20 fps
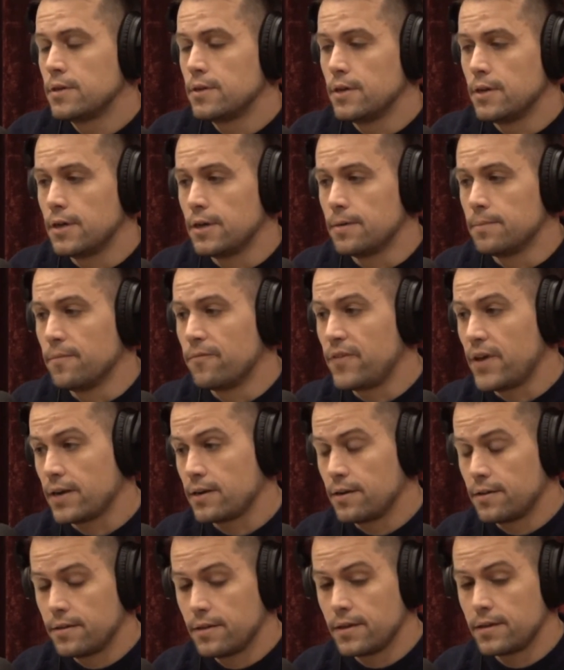In
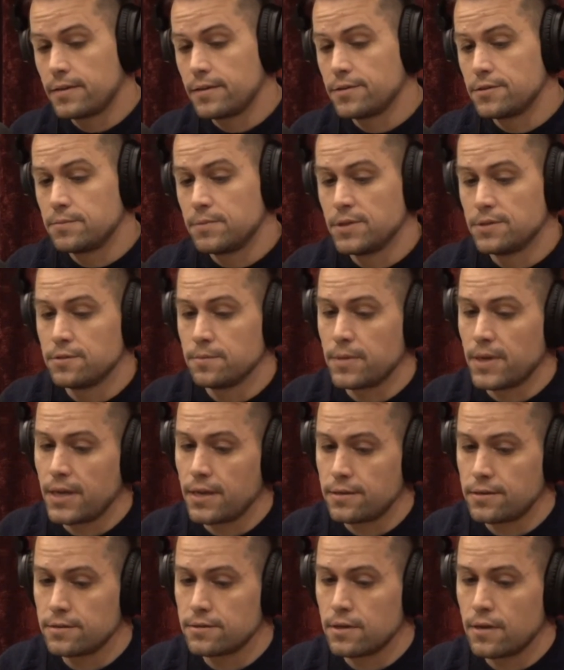fact, I think there's been some
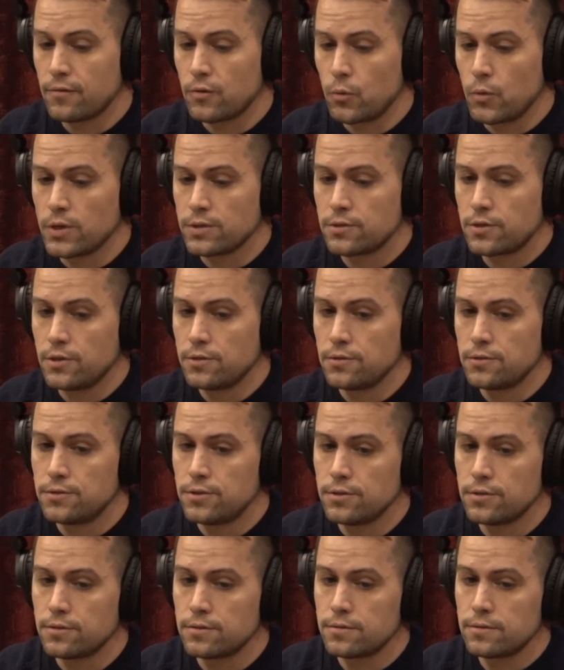cases off the West Coast
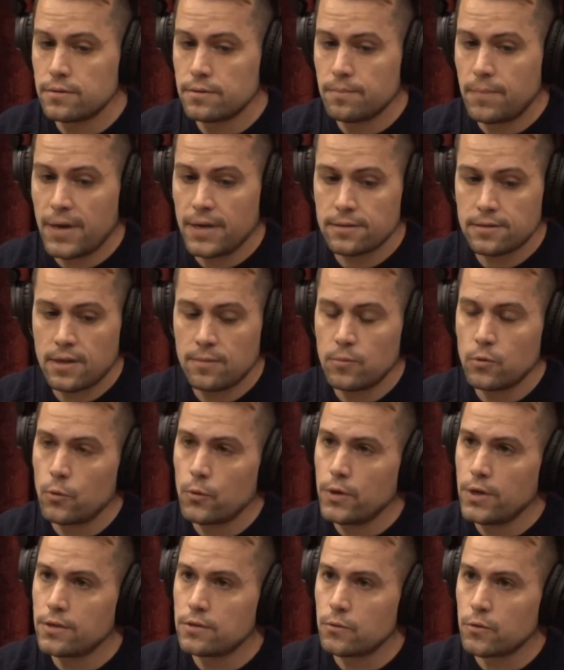just the past couple of
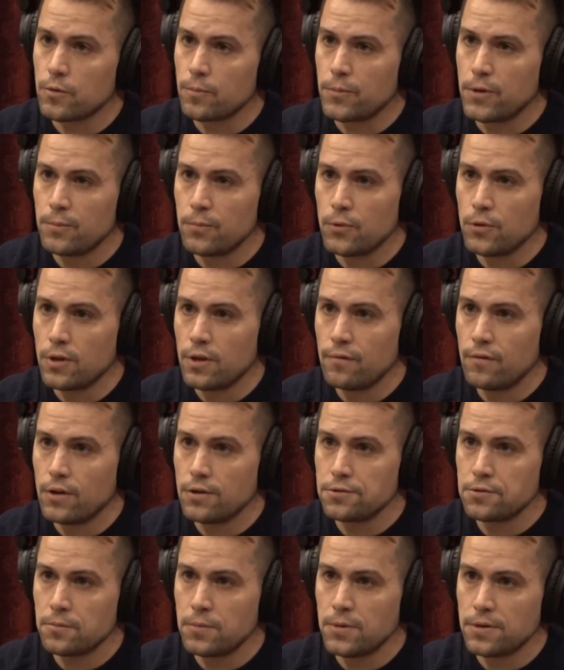weeks where people have
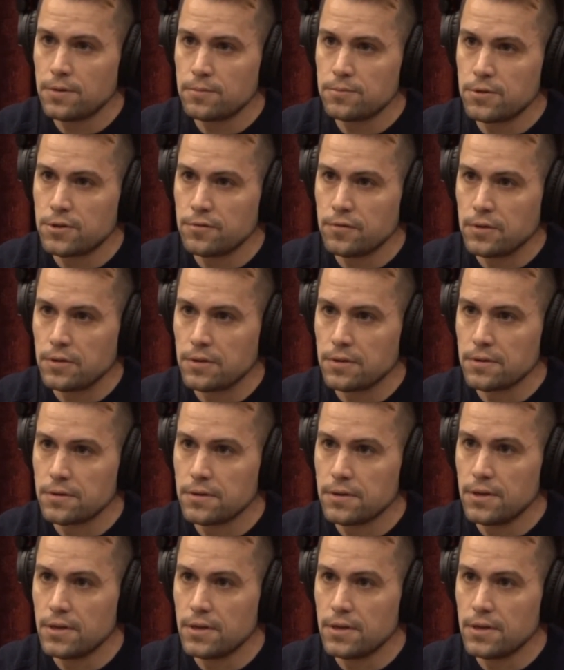also been observing